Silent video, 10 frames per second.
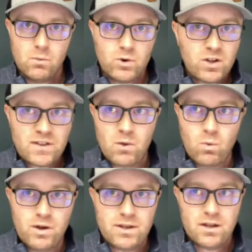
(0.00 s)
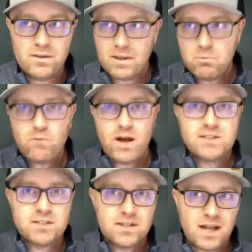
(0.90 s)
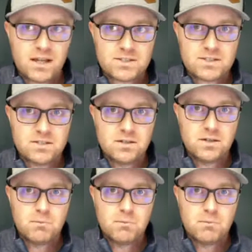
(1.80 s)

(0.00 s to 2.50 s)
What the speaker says: When you get that one done, then move on to the next.